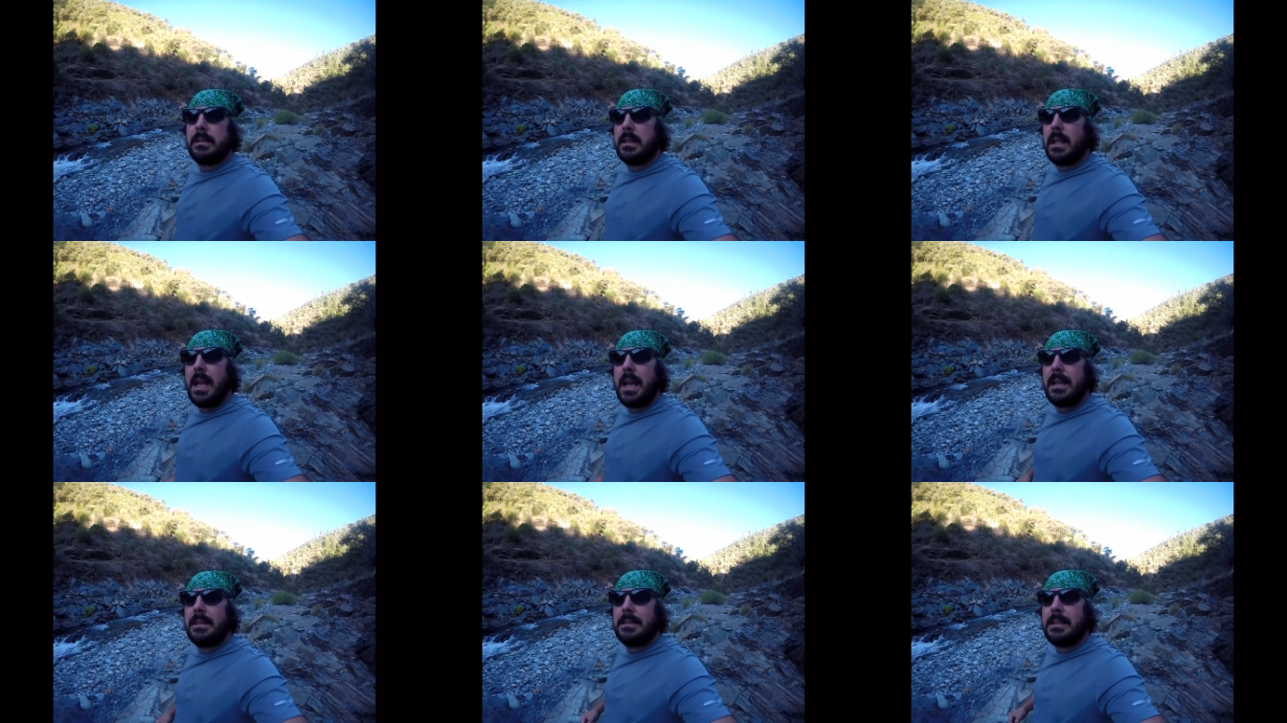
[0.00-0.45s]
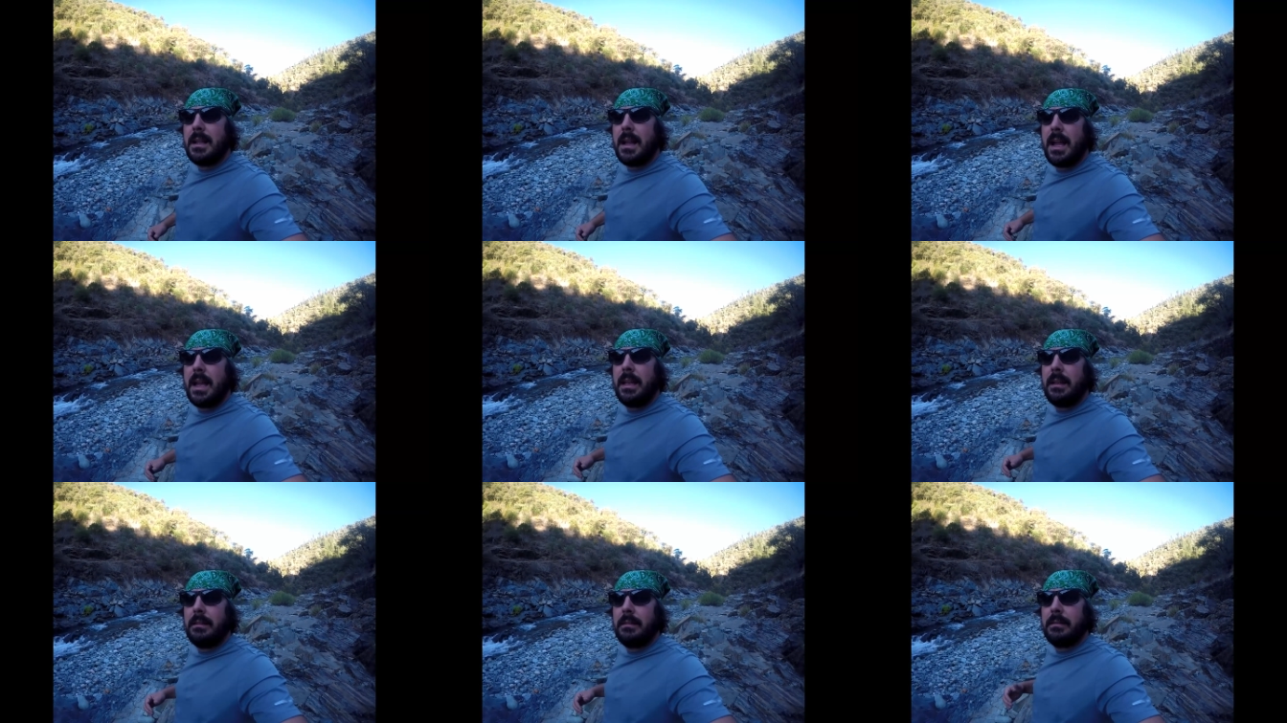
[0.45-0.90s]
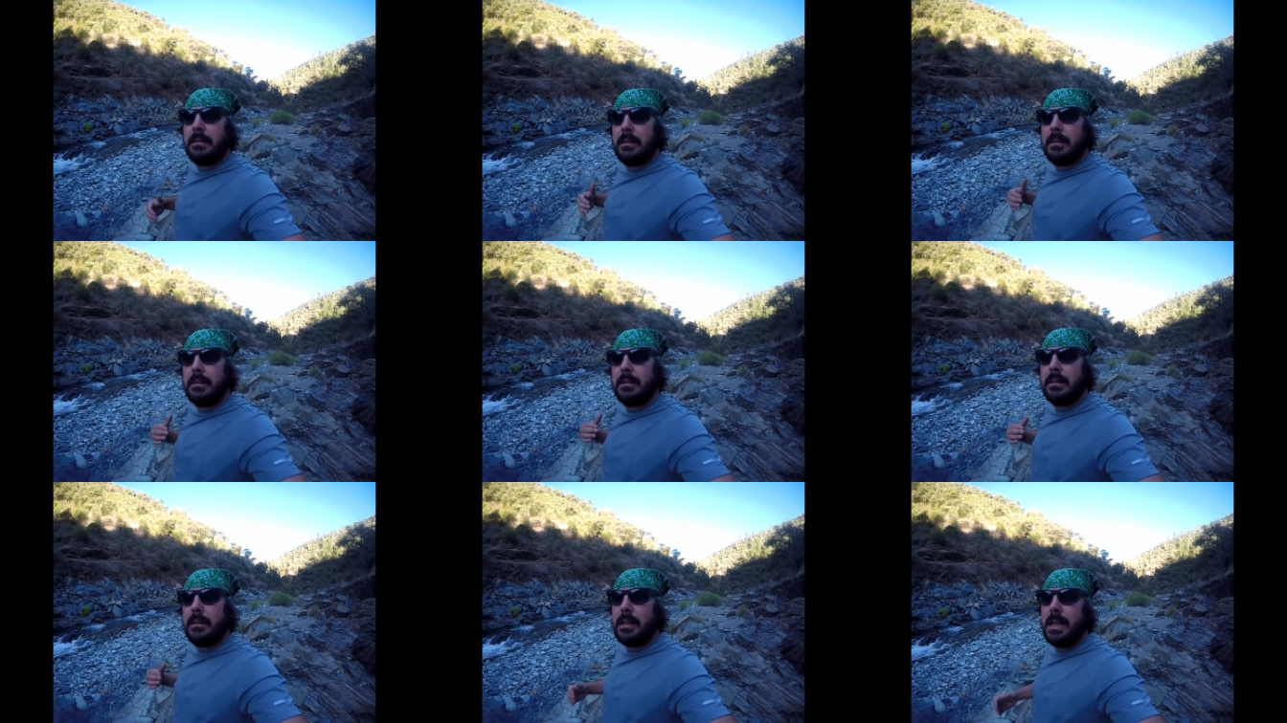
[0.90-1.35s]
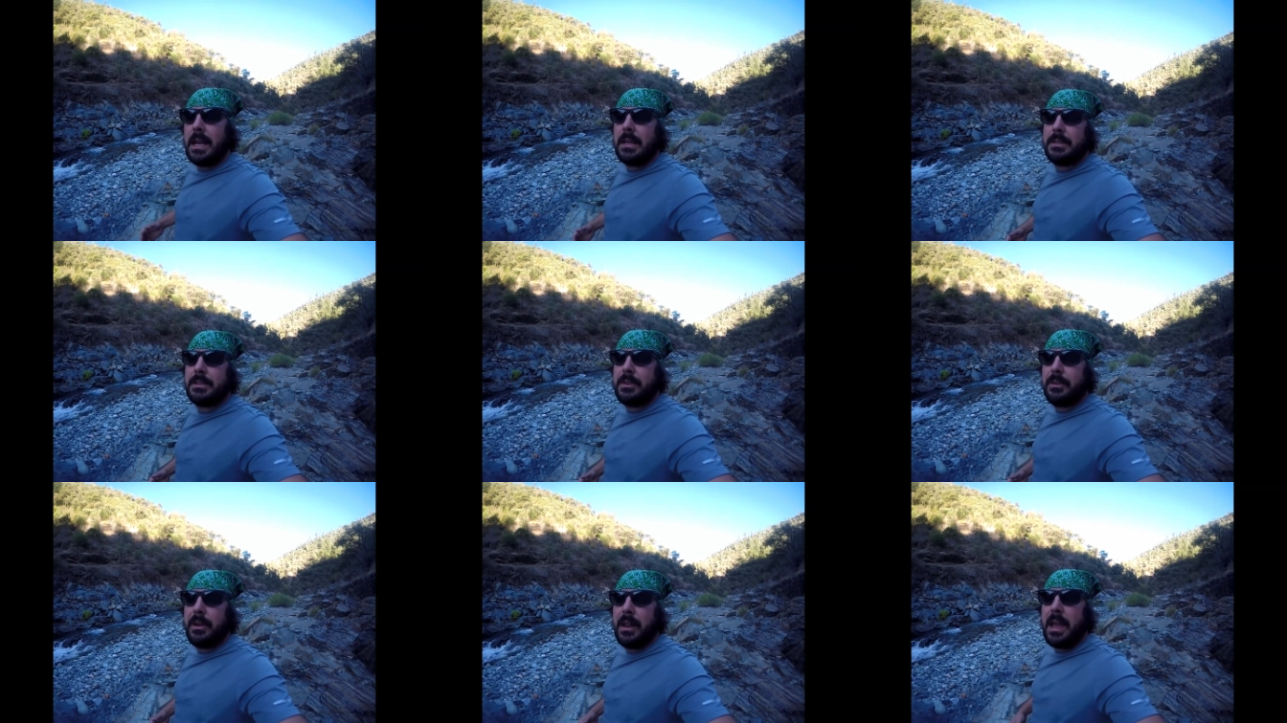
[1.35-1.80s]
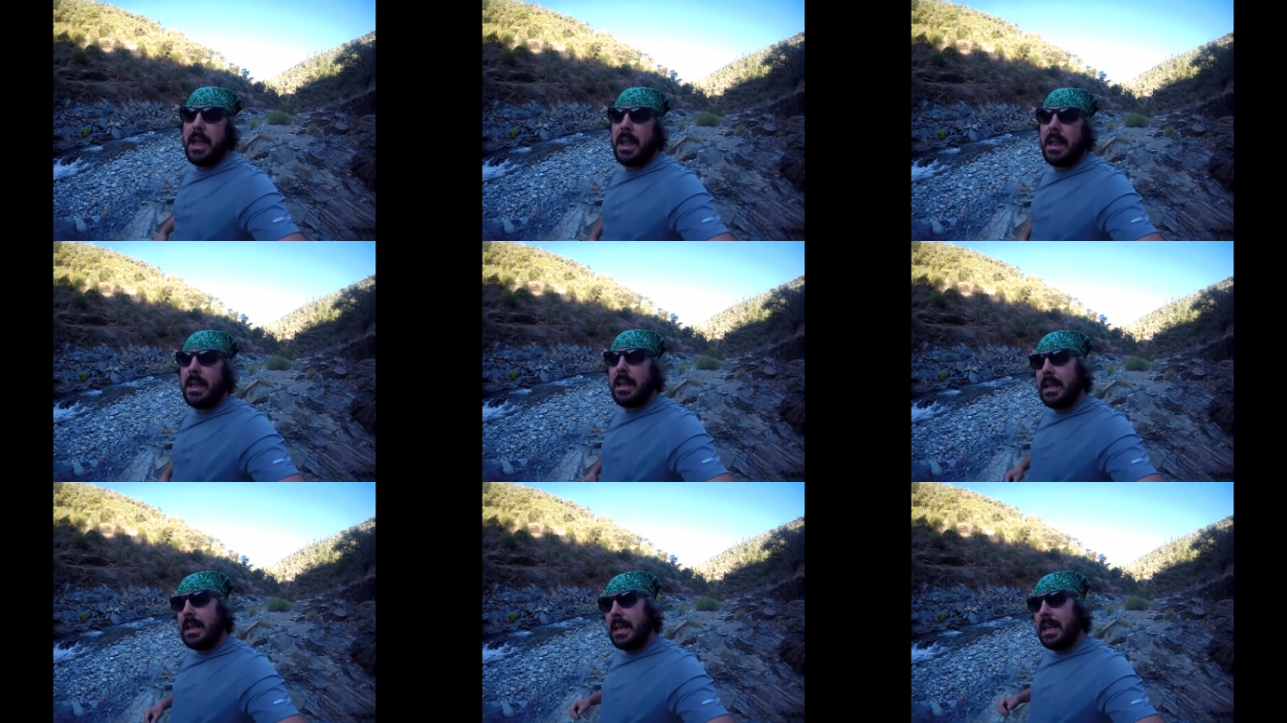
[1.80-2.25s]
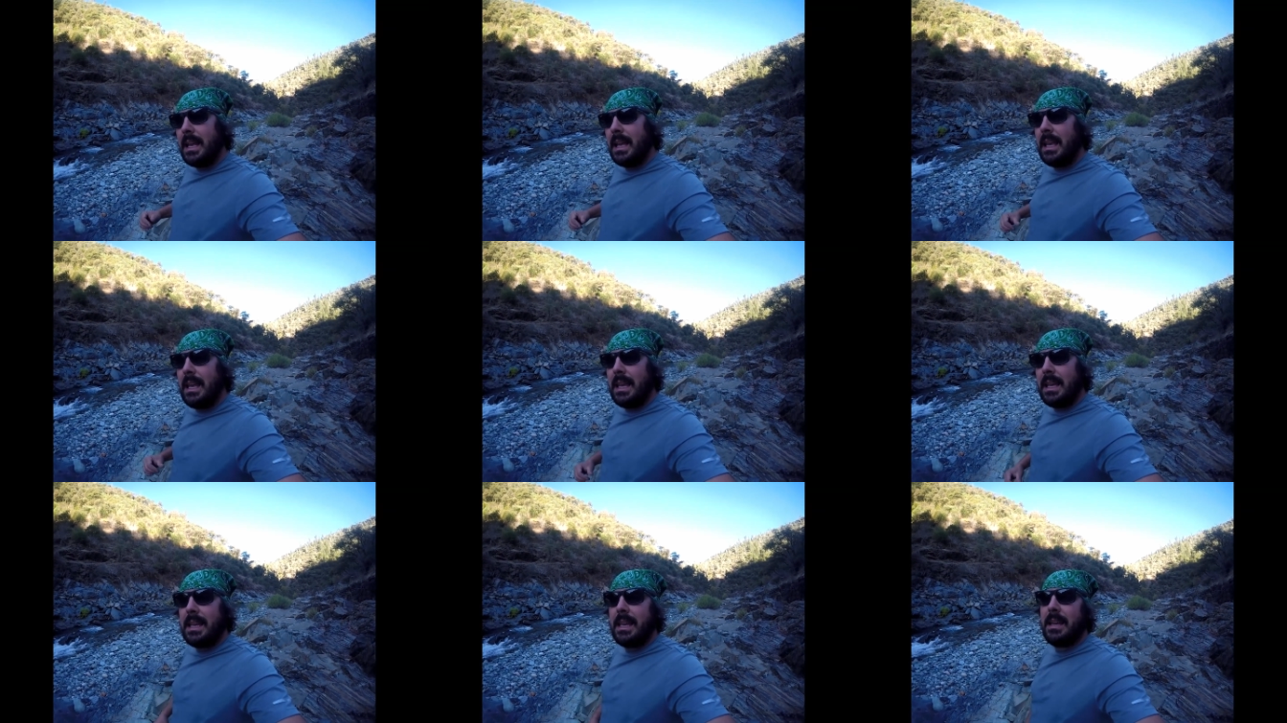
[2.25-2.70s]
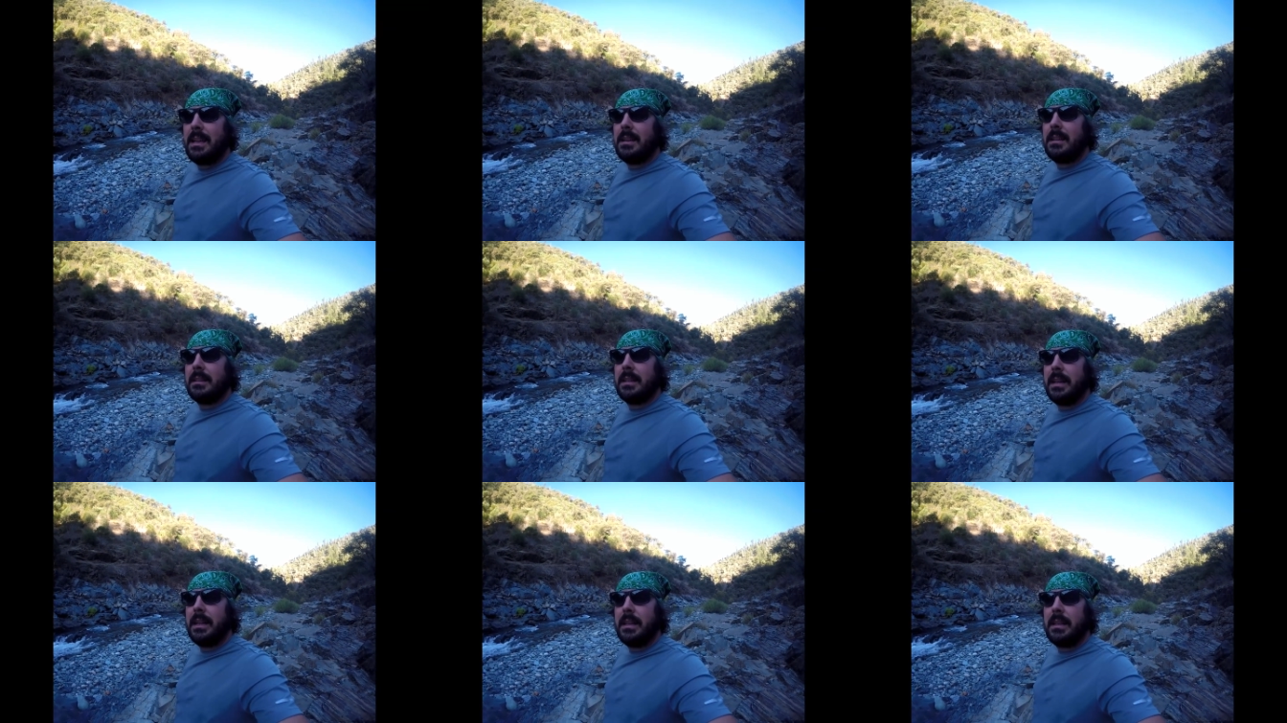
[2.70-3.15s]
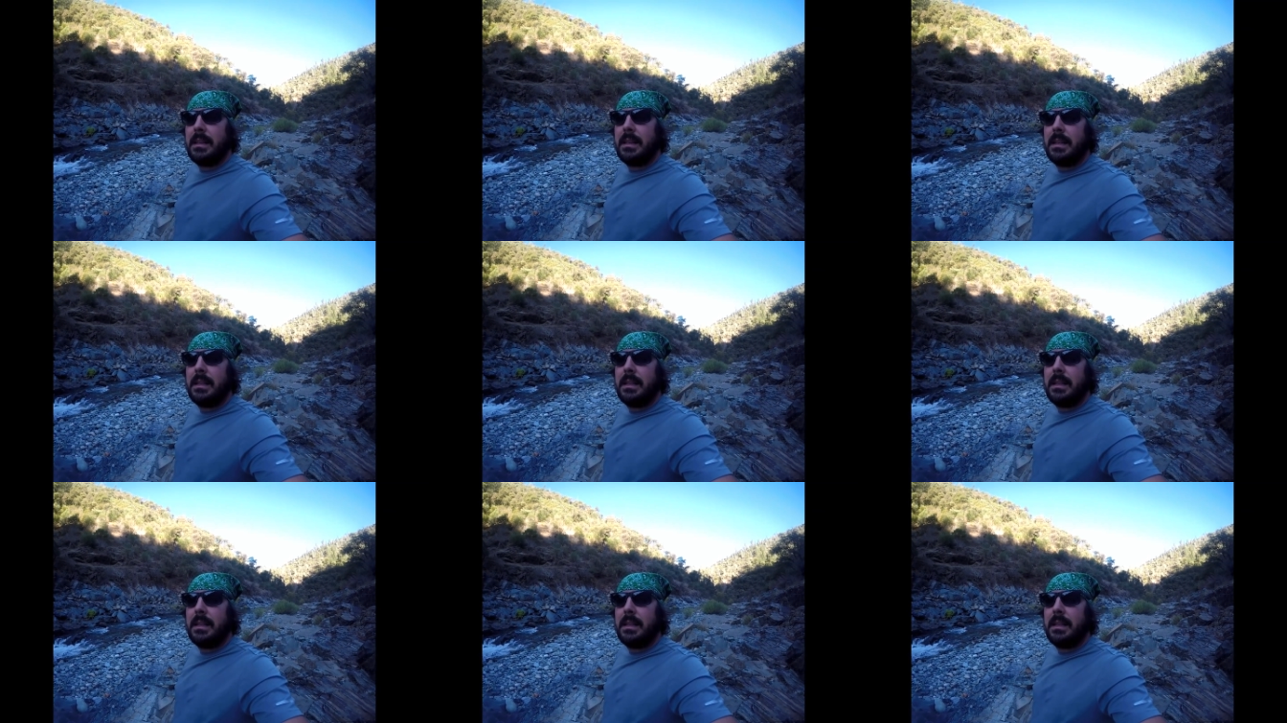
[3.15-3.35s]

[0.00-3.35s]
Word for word: last night, yesterday, he killed it.